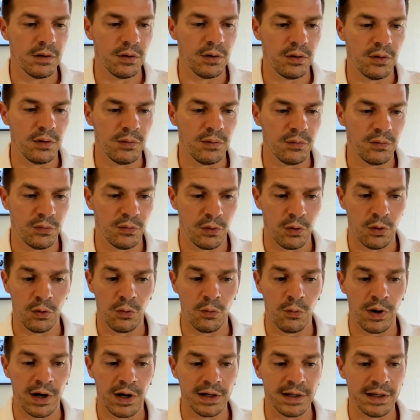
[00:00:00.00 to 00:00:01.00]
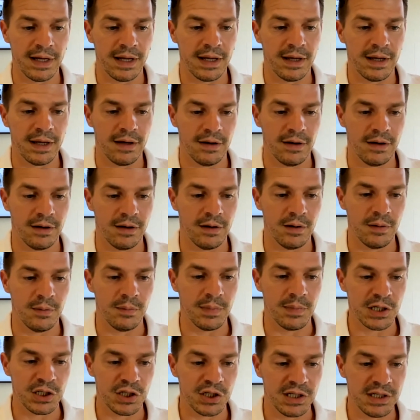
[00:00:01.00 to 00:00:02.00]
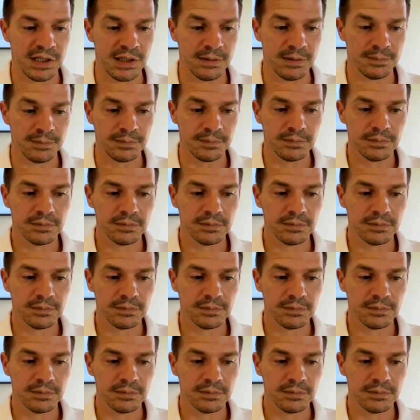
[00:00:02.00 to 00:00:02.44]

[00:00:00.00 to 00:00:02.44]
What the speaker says: for one machine.